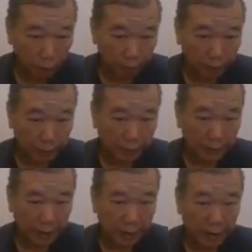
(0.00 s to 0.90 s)
of
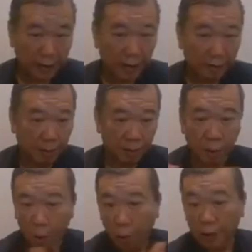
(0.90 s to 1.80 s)
this mouse.
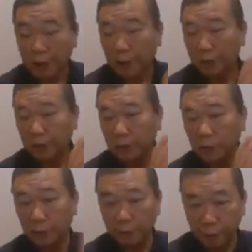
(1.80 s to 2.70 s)
One they give in
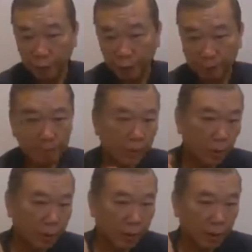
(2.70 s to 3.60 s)
super food,
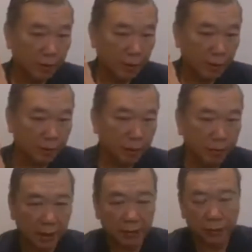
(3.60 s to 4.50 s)
one they give in a
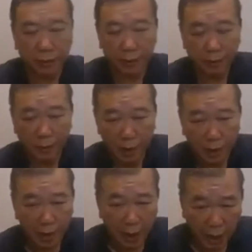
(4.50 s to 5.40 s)
poor man's food.
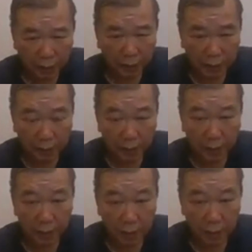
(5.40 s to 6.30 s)
After some
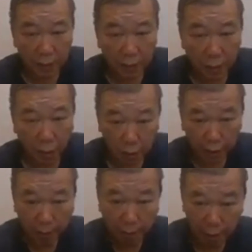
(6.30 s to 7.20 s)
times, no.
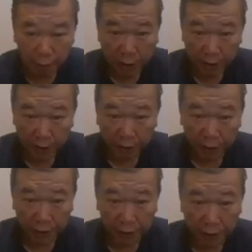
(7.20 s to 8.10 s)
Okay, the mouse at
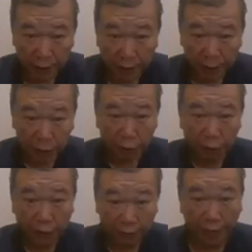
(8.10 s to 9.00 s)
first grow
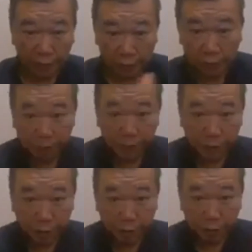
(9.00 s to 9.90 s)
very fast, no.
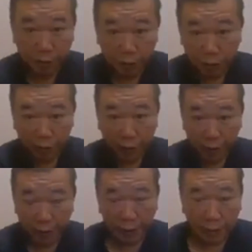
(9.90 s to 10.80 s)
This superfood grew
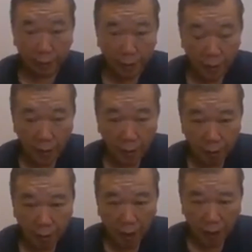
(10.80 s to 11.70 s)
very big, you know.
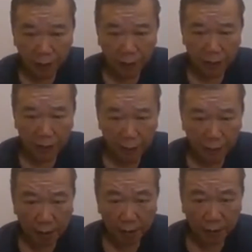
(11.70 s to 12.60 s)
But after some
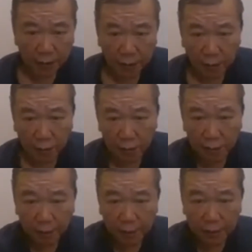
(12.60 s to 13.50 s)
time, they found that all
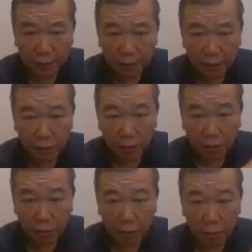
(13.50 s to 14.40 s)
of them started to